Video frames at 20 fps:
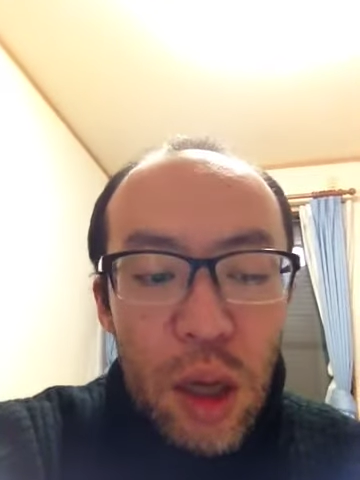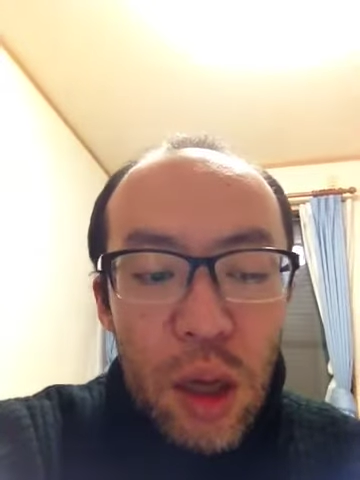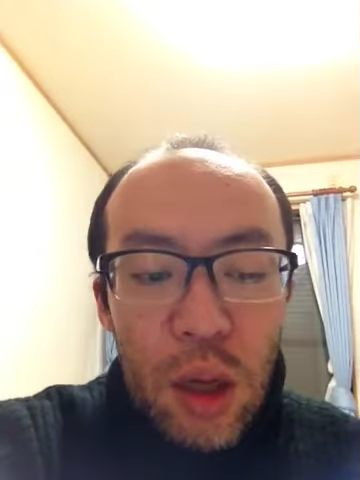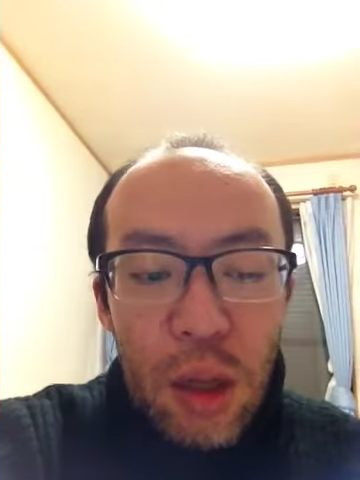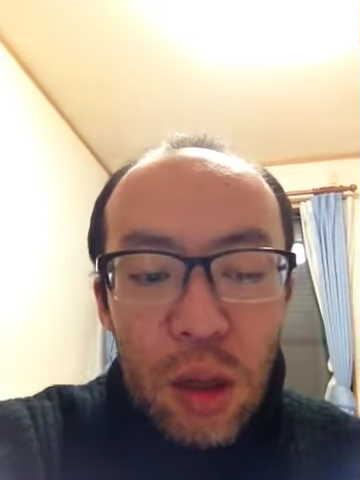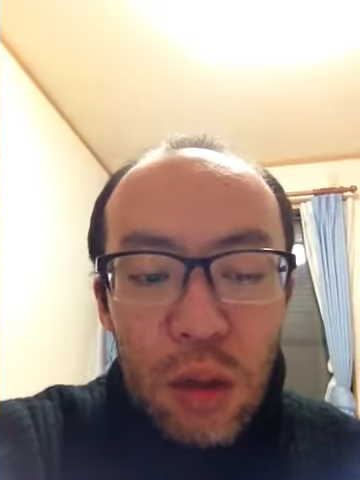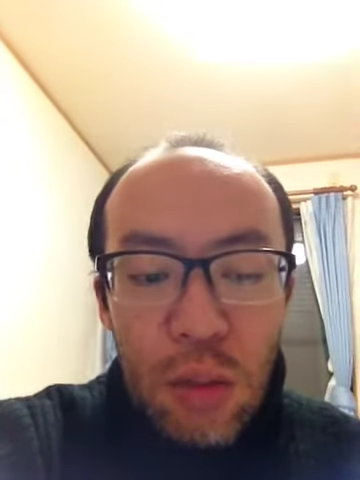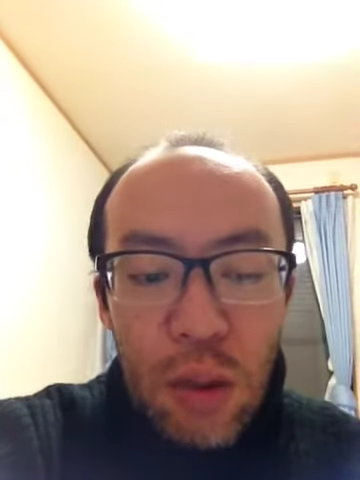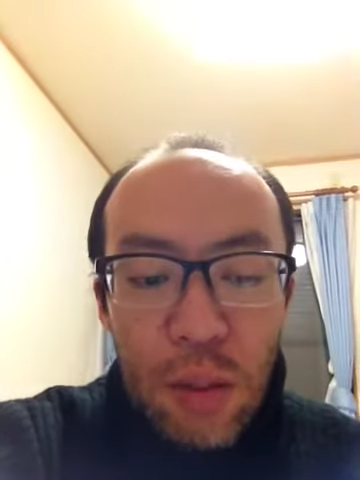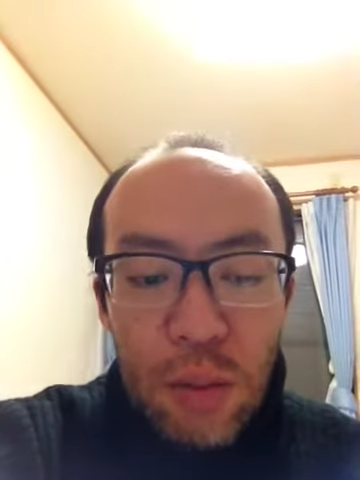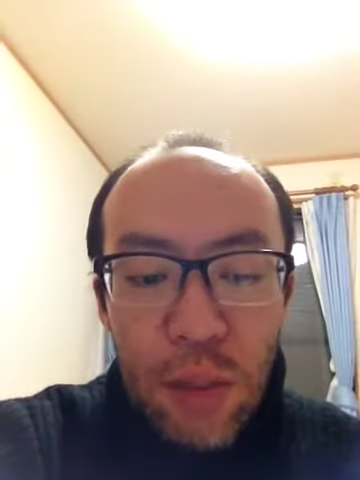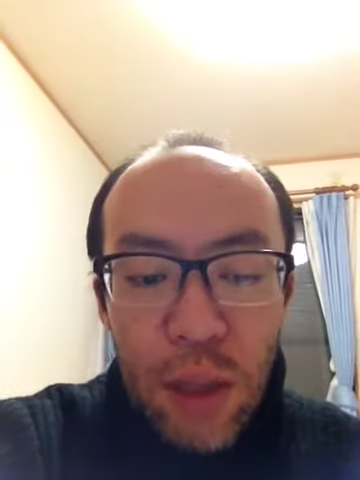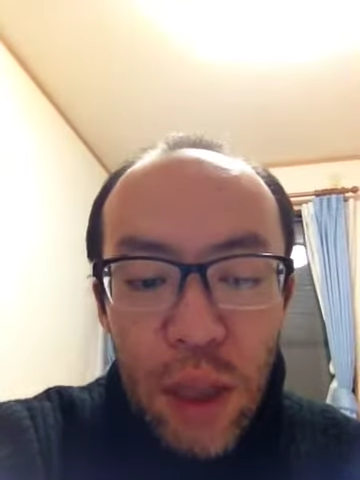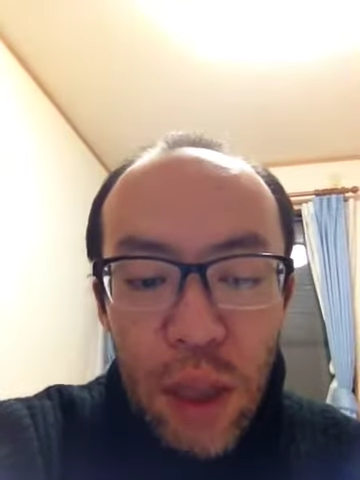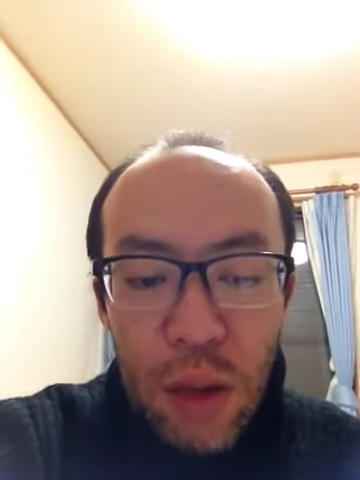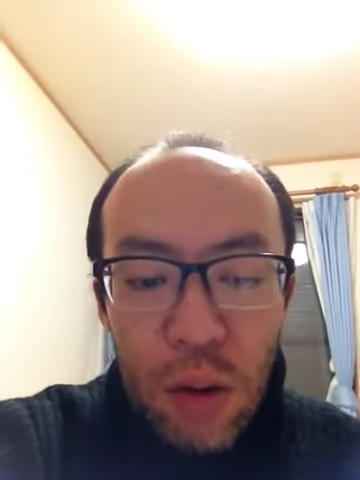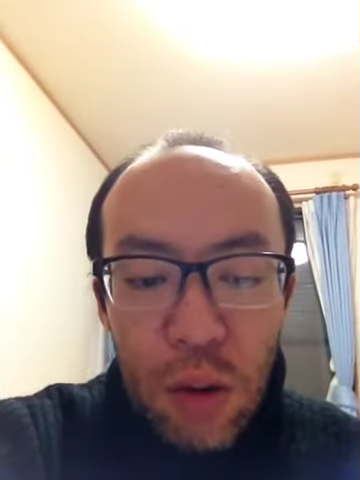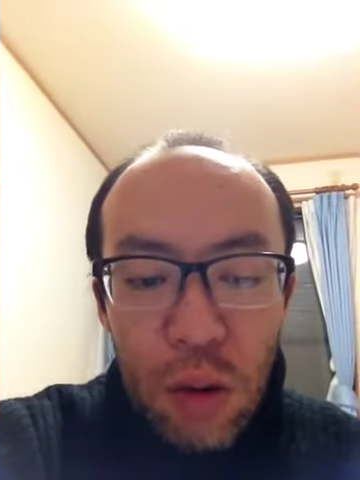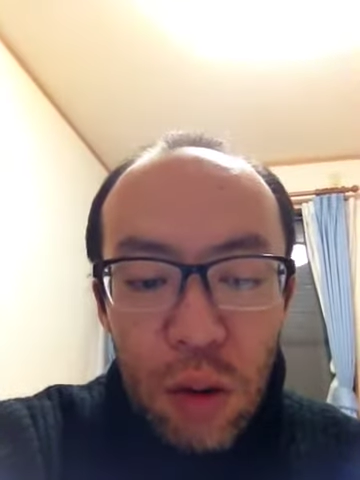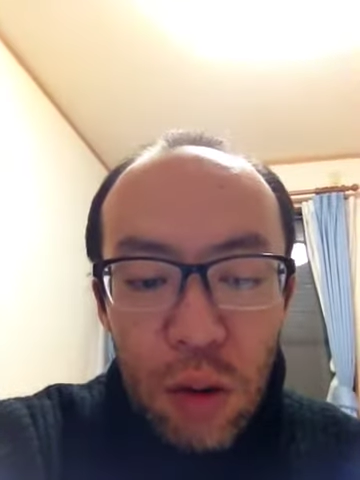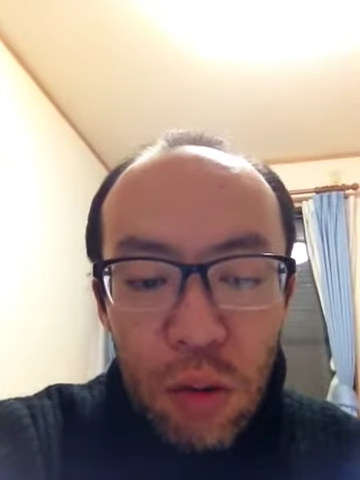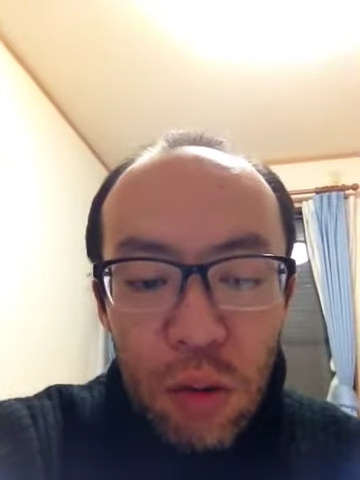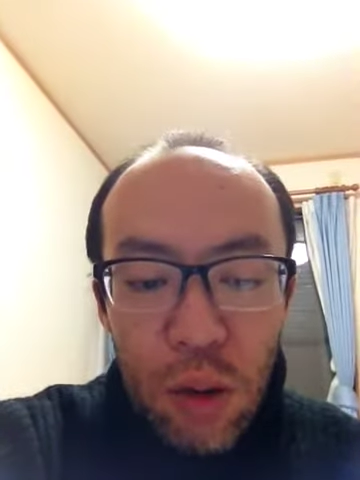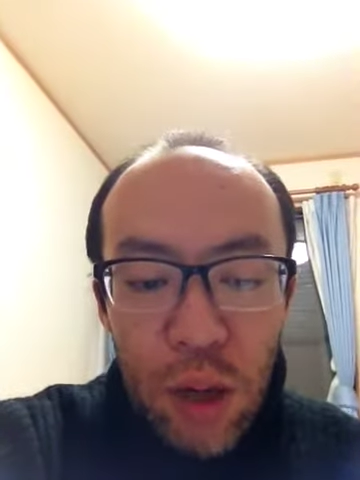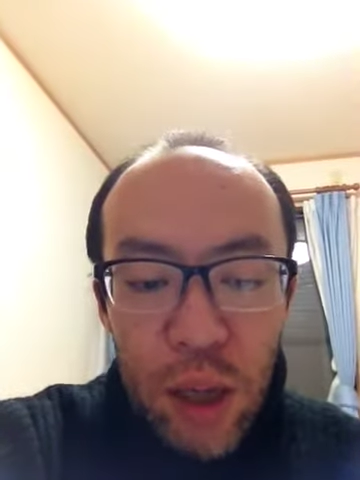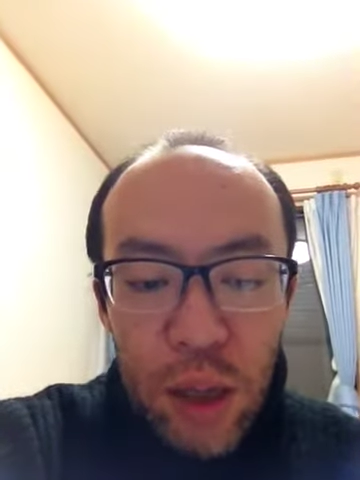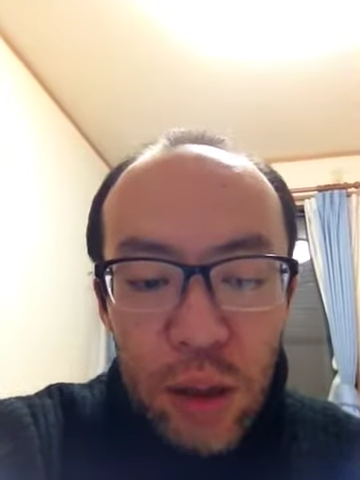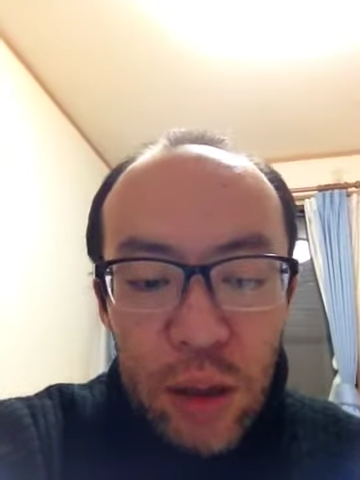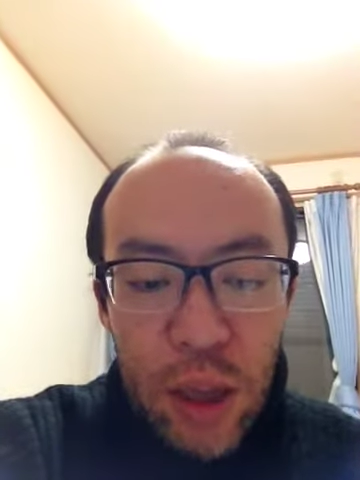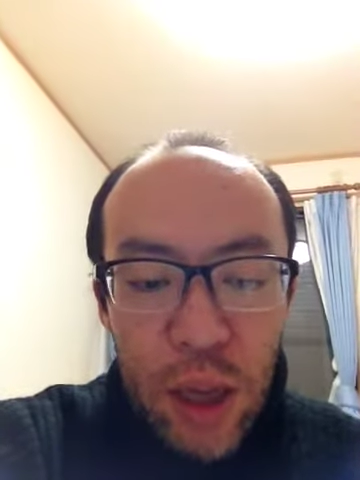Human beings
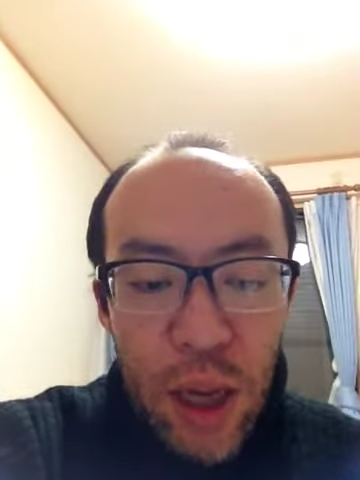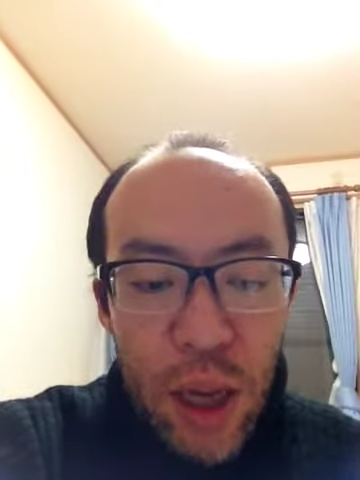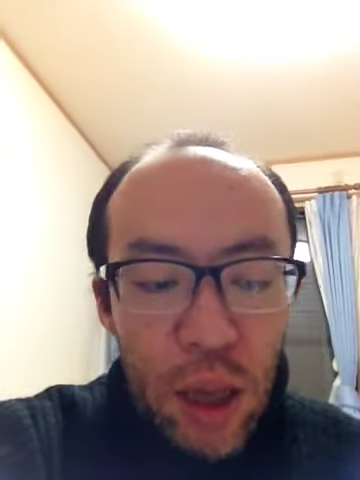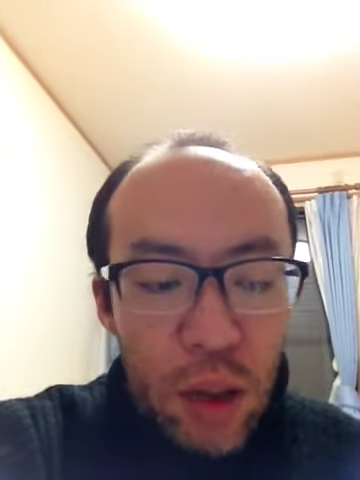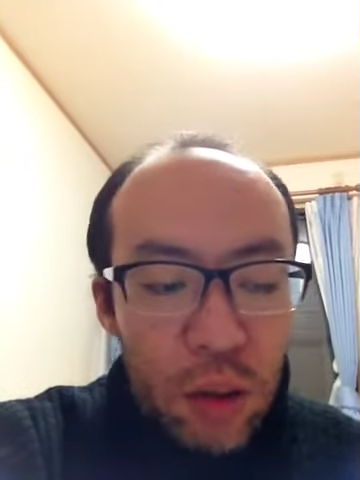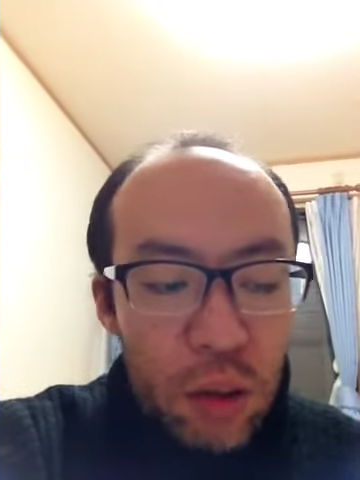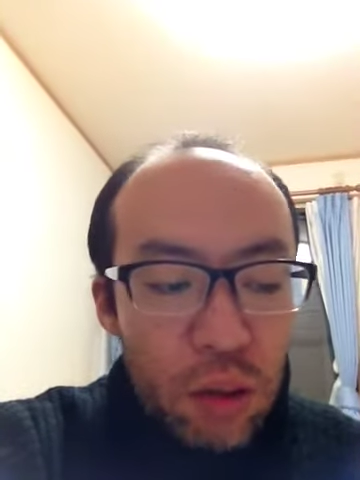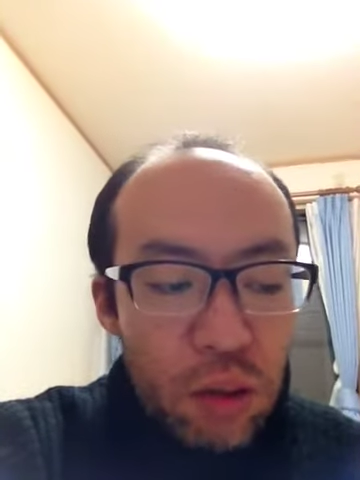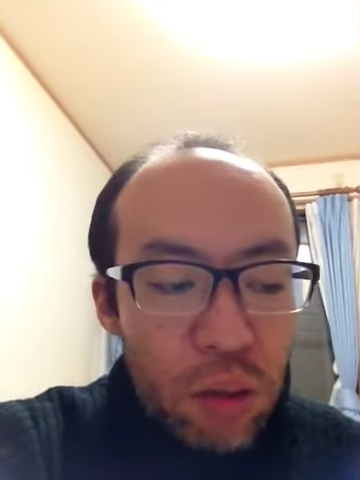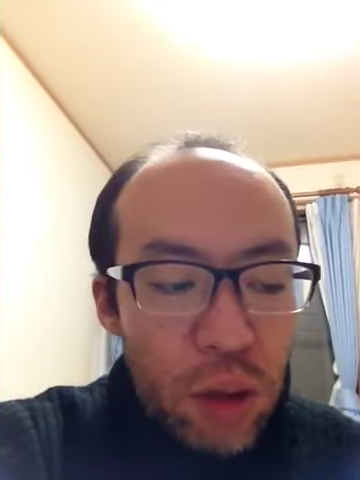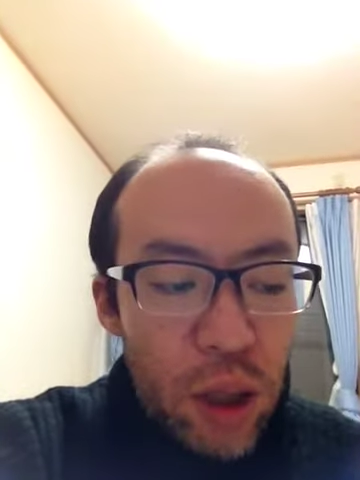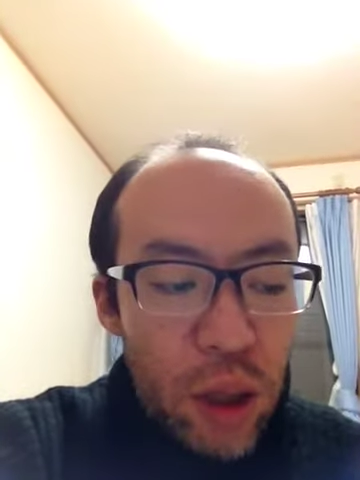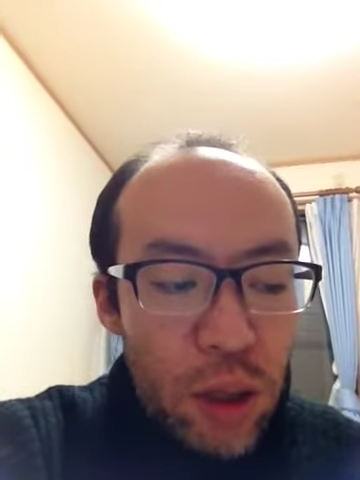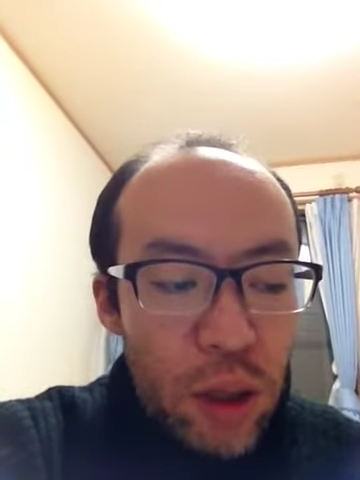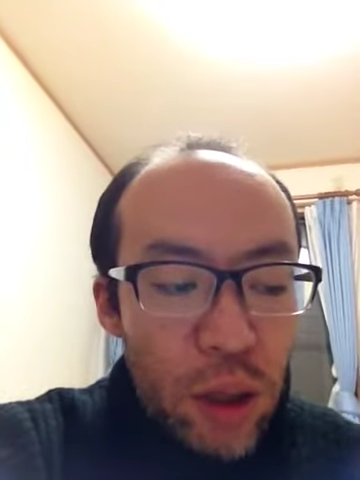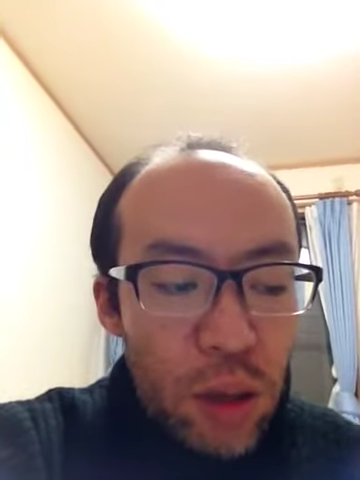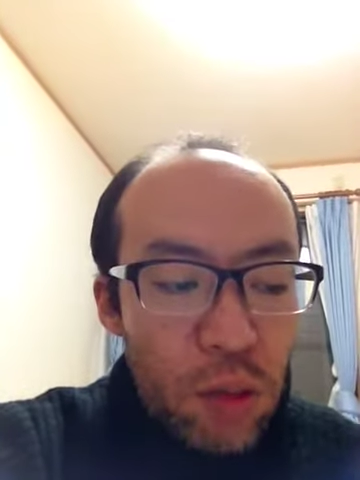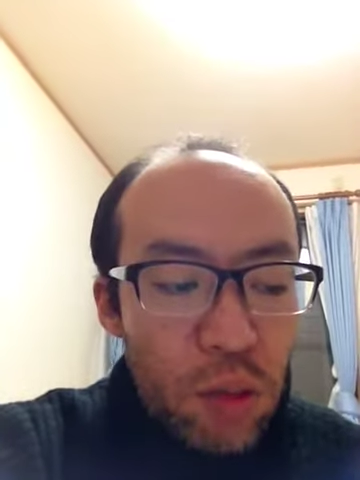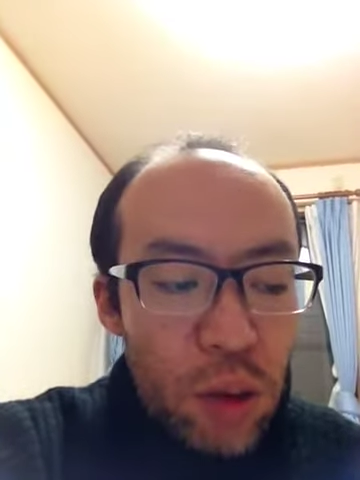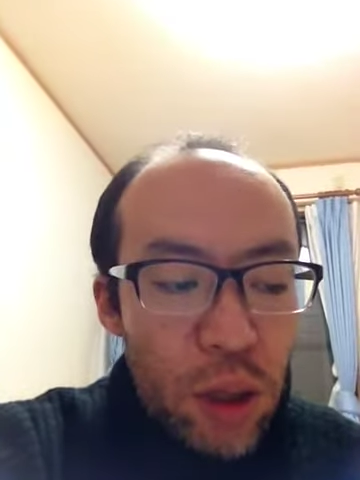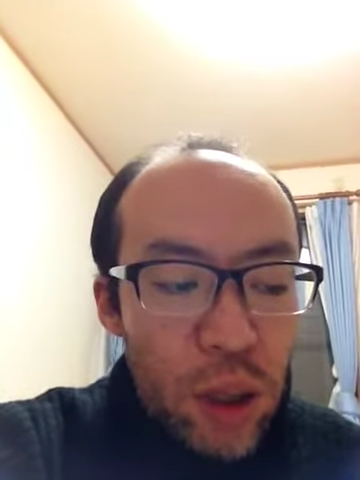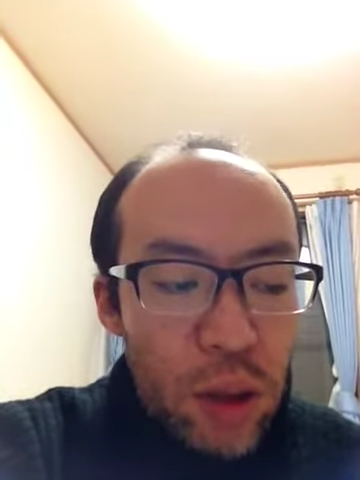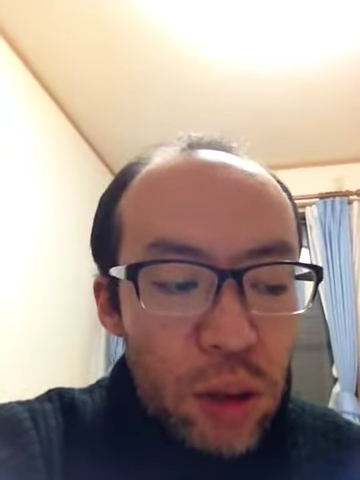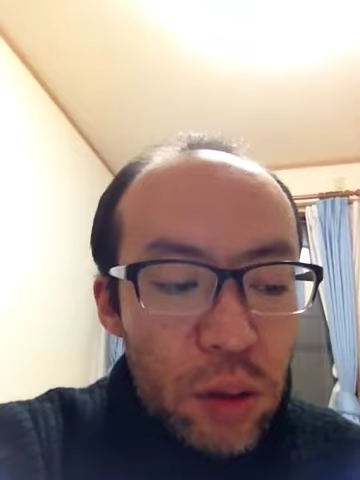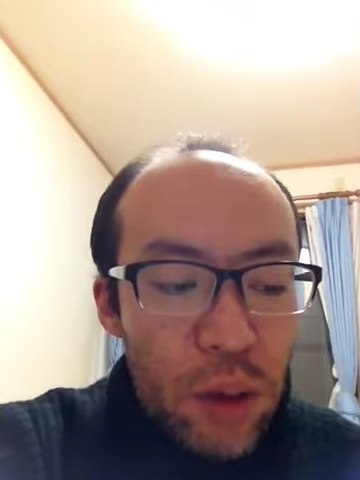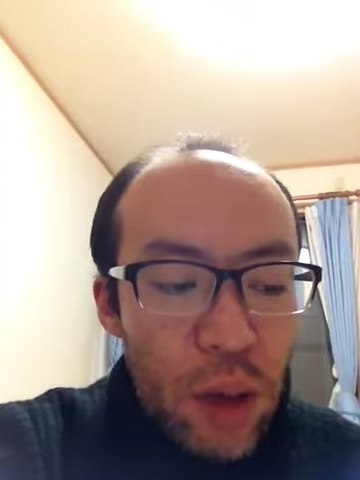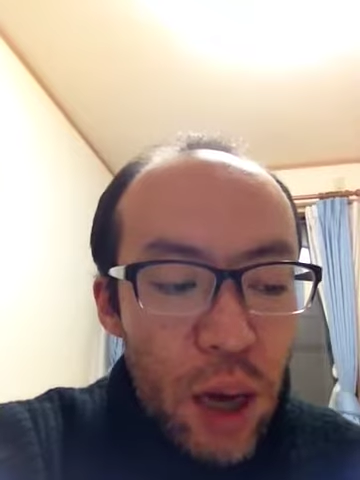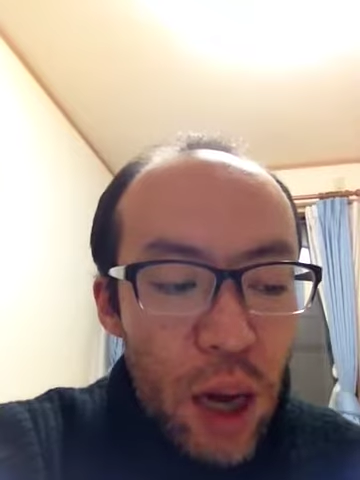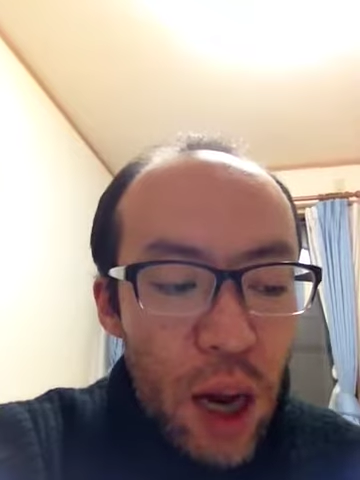always act freely with